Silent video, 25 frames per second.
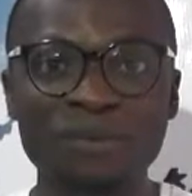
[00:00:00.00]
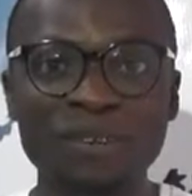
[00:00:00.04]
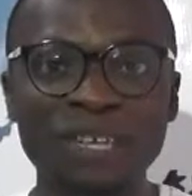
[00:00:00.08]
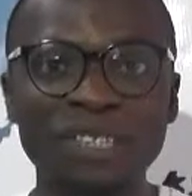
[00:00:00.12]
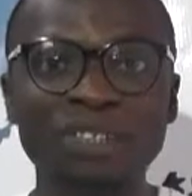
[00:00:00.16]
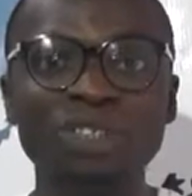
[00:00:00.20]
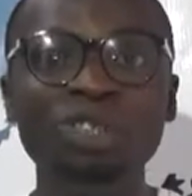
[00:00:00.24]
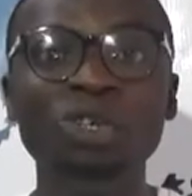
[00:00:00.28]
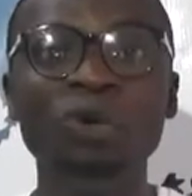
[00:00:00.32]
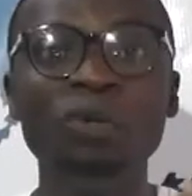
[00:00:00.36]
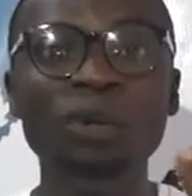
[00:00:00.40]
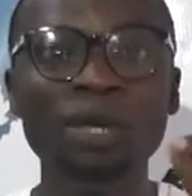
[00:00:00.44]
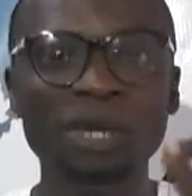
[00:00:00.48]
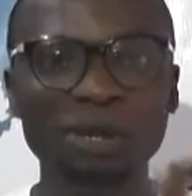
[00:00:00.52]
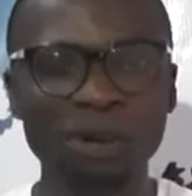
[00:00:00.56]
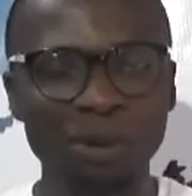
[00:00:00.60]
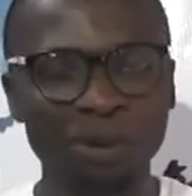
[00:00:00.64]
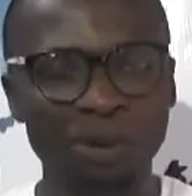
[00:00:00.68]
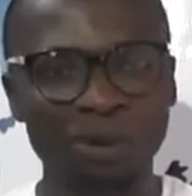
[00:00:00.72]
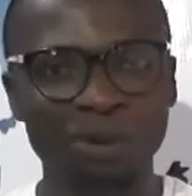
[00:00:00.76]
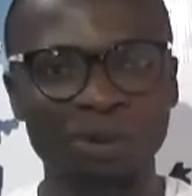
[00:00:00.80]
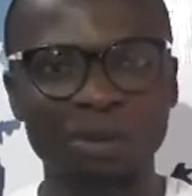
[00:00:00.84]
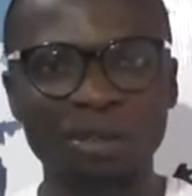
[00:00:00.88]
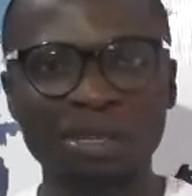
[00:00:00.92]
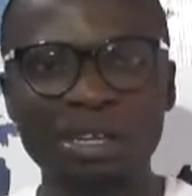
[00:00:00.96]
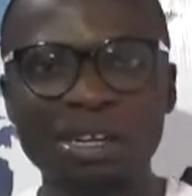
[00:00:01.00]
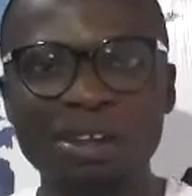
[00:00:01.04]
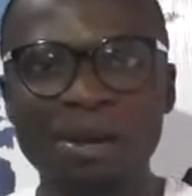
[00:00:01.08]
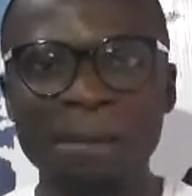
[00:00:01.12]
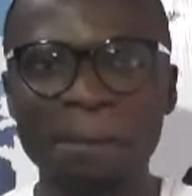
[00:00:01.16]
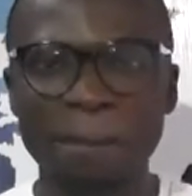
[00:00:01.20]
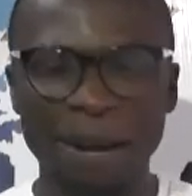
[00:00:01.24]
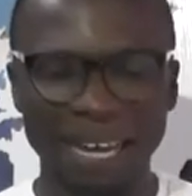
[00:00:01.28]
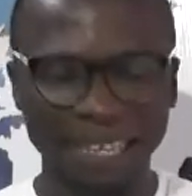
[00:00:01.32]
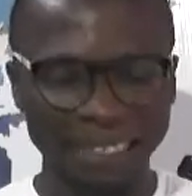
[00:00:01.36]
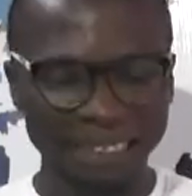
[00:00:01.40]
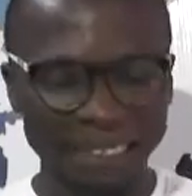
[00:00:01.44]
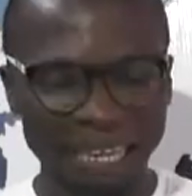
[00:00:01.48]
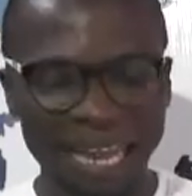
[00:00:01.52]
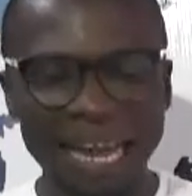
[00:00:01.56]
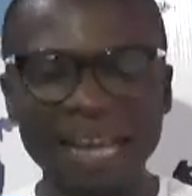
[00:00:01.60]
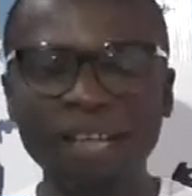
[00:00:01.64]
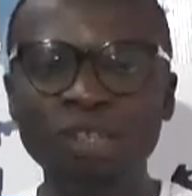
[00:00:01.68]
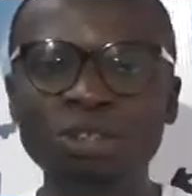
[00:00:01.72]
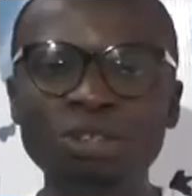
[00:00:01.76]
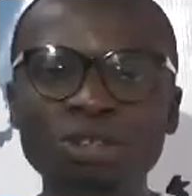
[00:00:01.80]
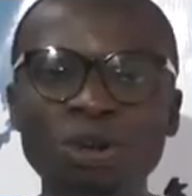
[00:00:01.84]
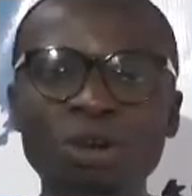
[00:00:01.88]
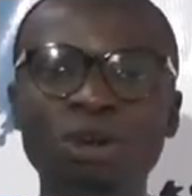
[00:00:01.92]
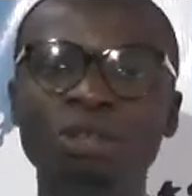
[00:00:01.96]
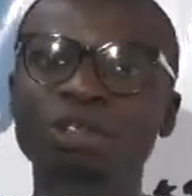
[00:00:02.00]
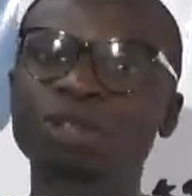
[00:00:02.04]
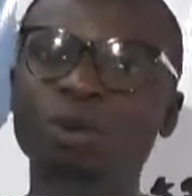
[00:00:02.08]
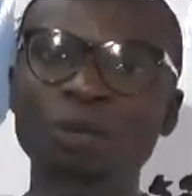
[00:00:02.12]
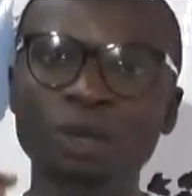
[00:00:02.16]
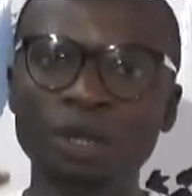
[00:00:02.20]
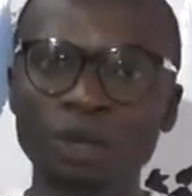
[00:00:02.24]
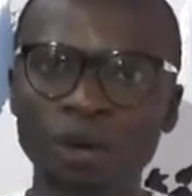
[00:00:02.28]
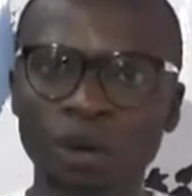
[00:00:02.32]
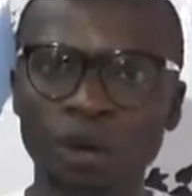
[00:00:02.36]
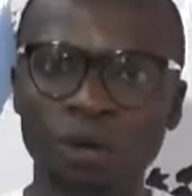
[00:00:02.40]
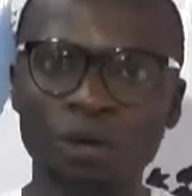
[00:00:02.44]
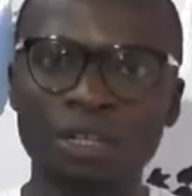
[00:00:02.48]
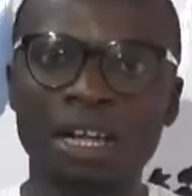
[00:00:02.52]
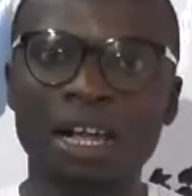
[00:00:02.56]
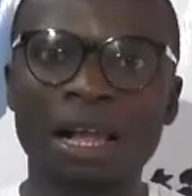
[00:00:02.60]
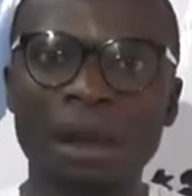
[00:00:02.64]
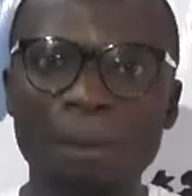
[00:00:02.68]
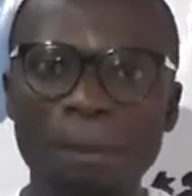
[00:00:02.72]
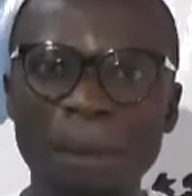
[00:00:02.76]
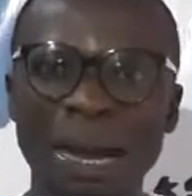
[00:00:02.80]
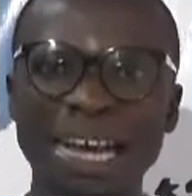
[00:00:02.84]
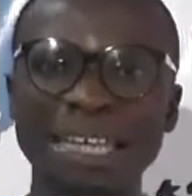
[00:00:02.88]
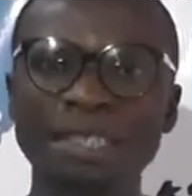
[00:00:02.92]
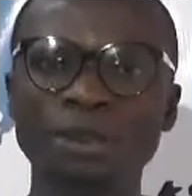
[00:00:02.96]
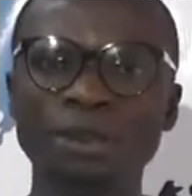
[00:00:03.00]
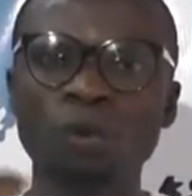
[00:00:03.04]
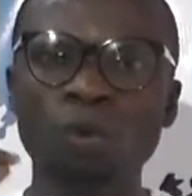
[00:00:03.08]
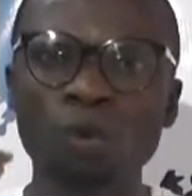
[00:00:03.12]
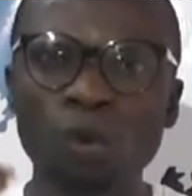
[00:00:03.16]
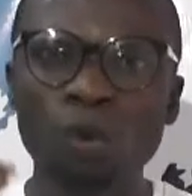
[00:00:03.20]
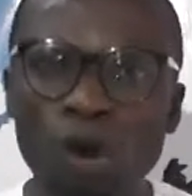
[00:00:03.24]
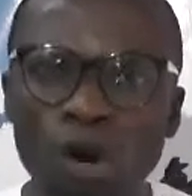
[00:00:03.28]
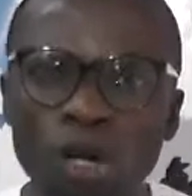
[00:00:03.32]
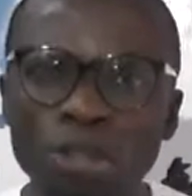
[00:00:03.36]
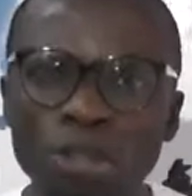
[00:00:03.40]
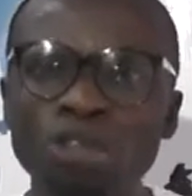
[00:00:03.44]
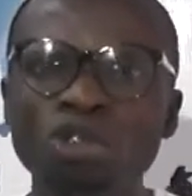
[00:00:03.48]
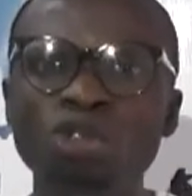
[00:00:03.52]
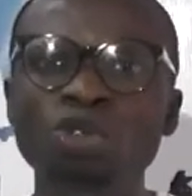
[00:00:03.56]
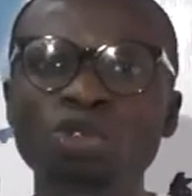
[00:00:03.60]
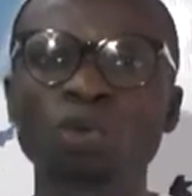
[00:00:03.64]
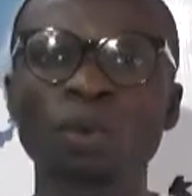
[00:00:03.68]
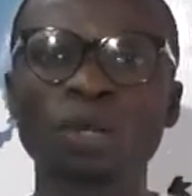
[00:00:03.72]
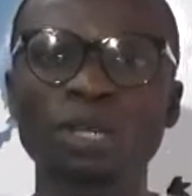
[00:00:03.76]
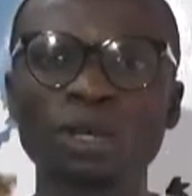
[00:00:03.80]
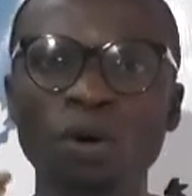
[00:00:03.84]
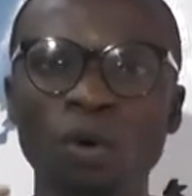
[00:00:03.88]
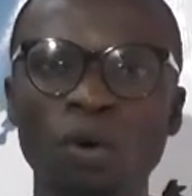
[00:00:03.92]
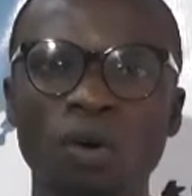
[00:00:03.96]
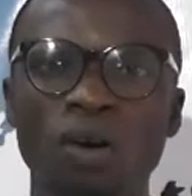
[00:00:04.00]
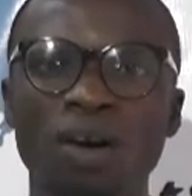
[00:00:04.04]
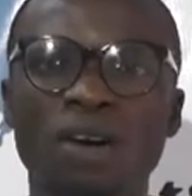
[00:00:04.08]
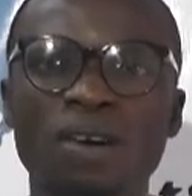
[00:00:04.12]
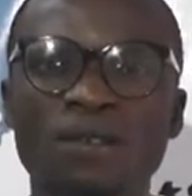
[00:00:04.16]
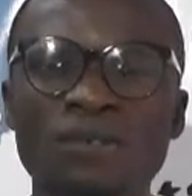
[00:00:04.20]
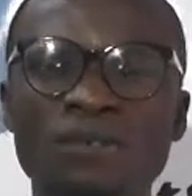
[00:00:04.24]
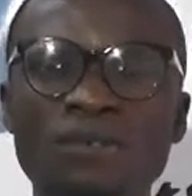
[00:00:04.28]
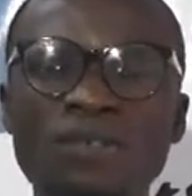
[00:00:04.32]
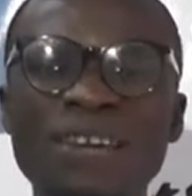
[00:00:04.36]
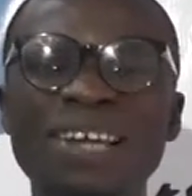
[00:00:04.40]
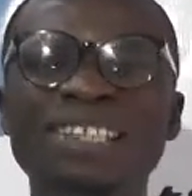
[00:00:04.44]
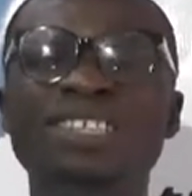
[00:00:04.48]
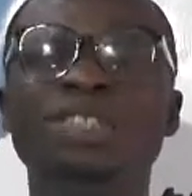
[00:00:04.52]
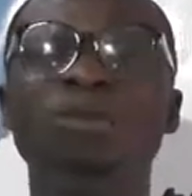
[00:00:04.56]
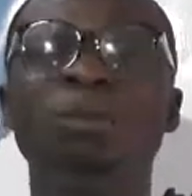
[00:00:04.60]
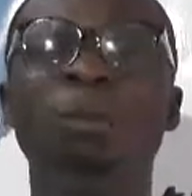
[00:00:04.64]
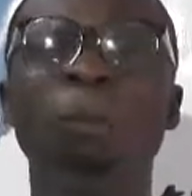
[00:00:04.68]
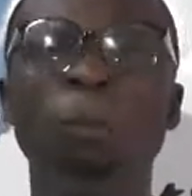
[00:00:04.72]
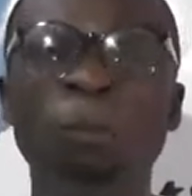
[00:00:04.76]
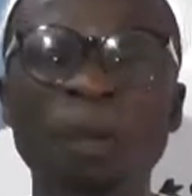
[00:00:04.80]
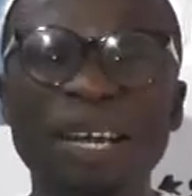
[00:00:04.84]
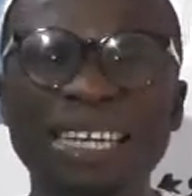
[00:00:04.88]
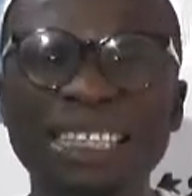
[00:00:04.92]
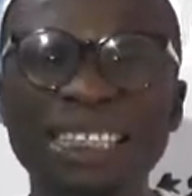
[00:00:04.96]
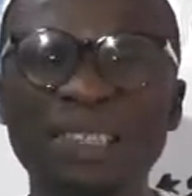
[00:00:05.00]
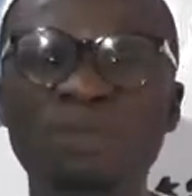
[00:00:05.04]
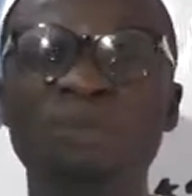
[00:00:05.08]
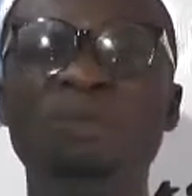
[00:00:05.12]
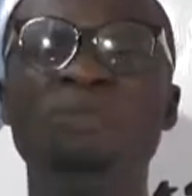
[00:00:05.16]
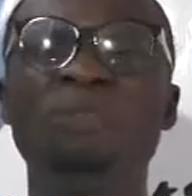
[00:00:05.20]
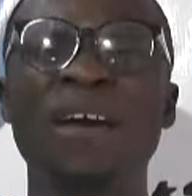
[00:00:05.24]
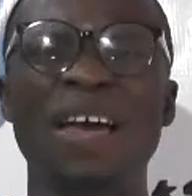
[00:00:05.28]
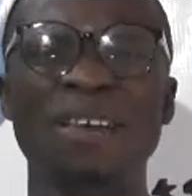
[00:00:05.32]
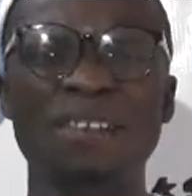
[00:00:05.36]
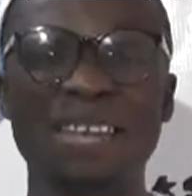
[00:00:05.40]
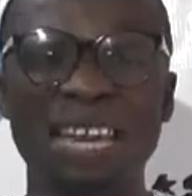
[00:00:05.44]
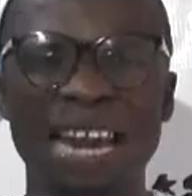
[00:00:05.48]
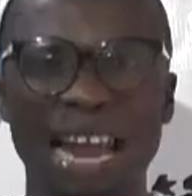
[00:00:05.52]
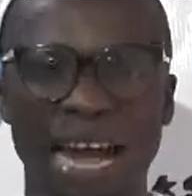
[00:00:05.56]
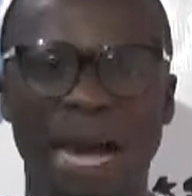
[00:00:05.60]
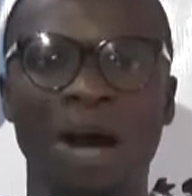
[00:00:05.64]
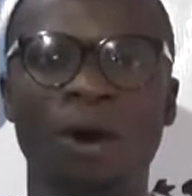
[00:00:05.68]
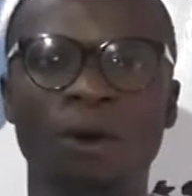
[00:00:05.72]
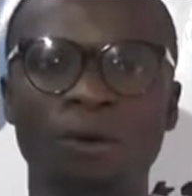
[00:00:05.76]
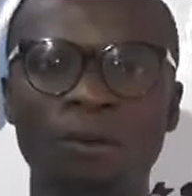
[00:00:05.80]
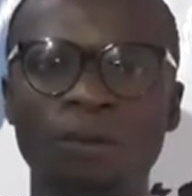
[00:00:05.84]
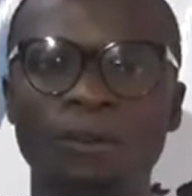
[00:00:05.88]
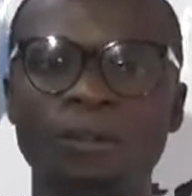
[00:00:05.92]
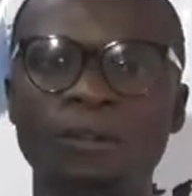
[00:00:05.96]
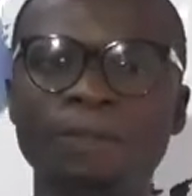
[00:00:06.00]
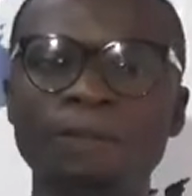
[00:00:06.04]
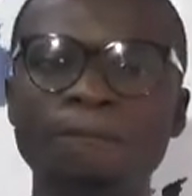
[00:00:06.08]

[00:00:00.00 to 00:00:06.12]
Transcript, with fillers: faith, you will know. By his action, you will know. By his words, you will know. Faith speaks very loud.